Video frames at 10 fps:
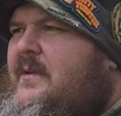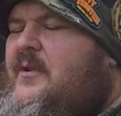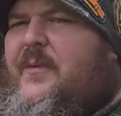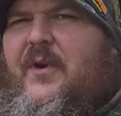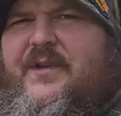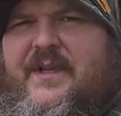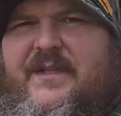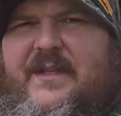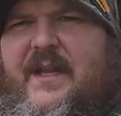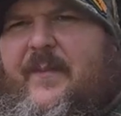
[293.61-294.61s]
So because
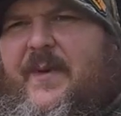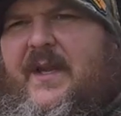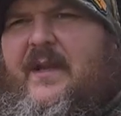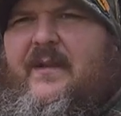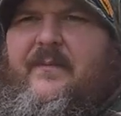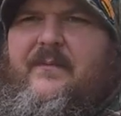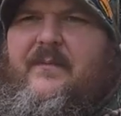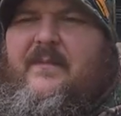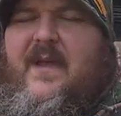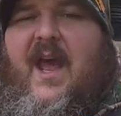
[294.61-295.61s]
this is like a big
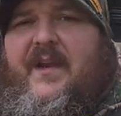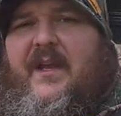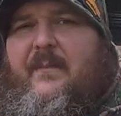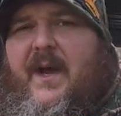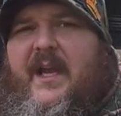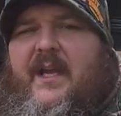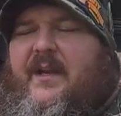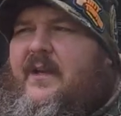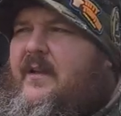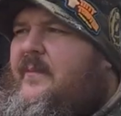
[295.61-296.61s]
eddy, back
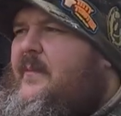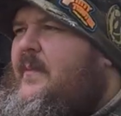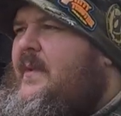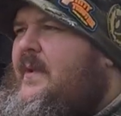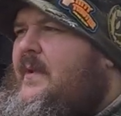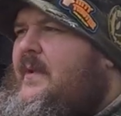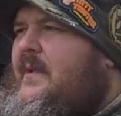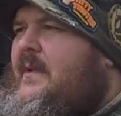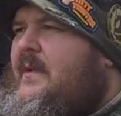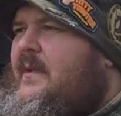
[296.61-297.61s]
eddy,
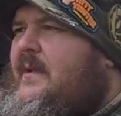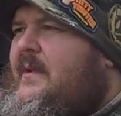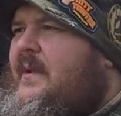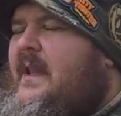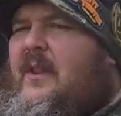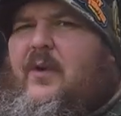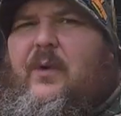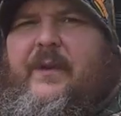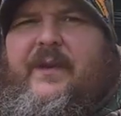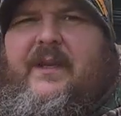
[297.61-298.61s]
it'll
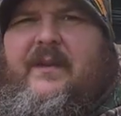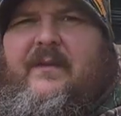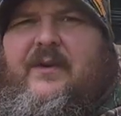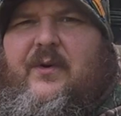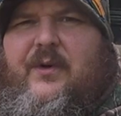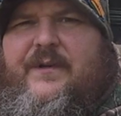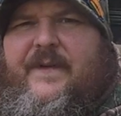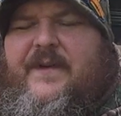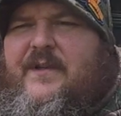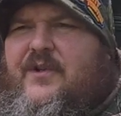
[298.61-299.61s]
hold the coarse
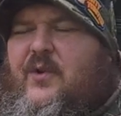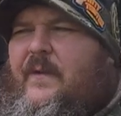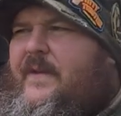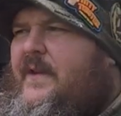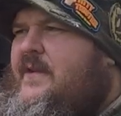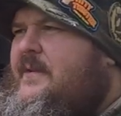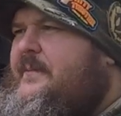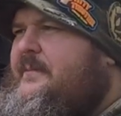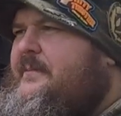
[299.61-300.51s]
fish, the shoal fish.